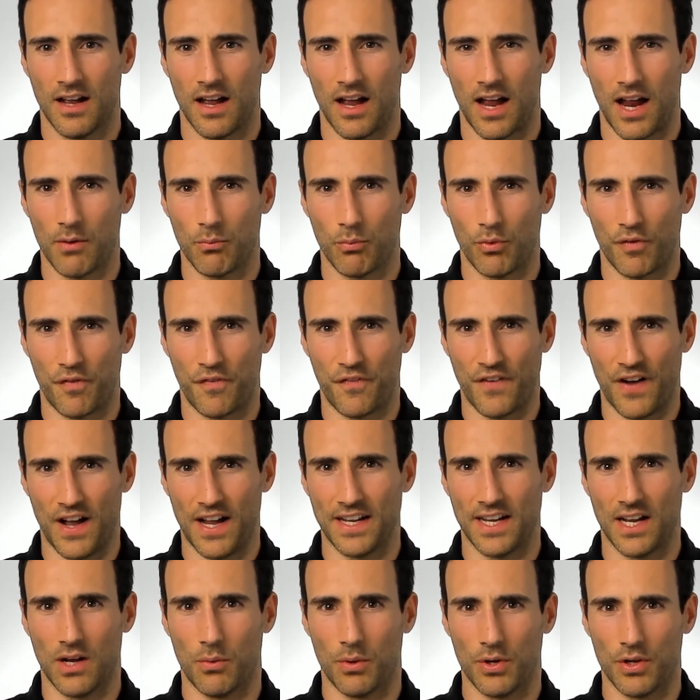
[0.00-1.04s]
and we'll find
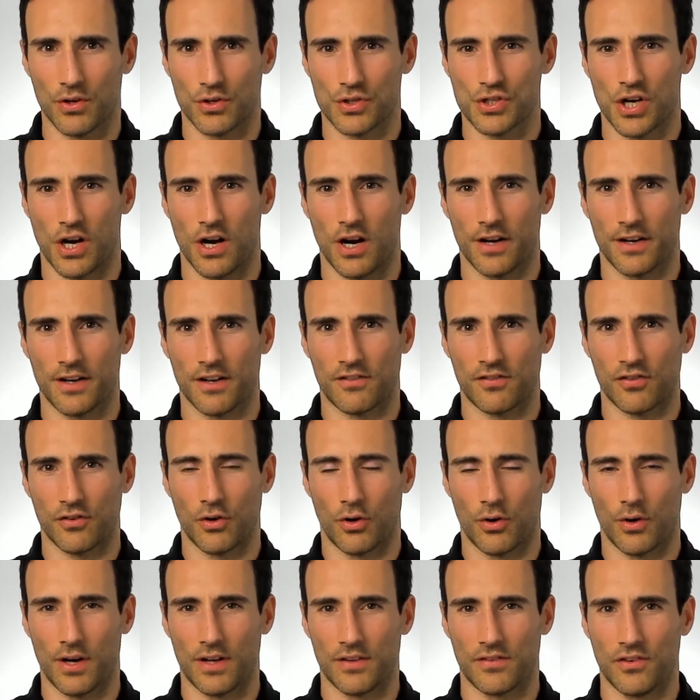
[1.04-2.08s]
out what your target
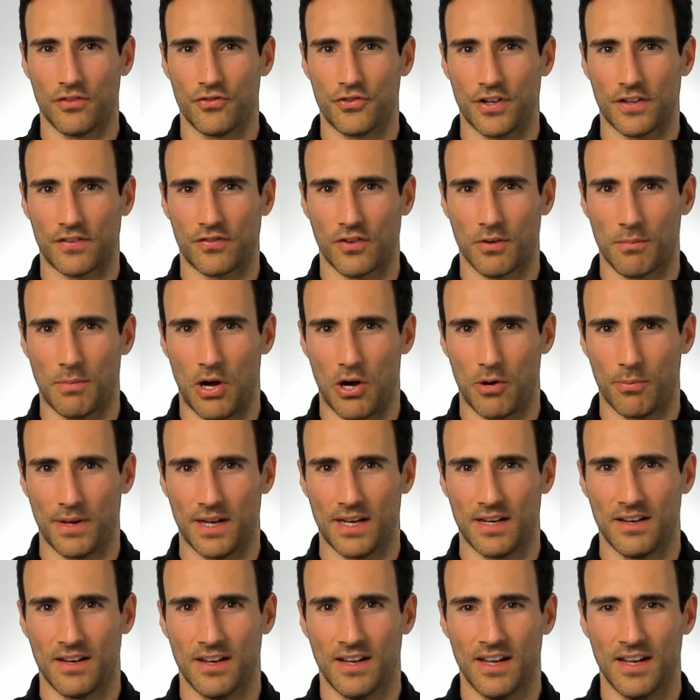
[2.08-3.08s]
score is in just a moment.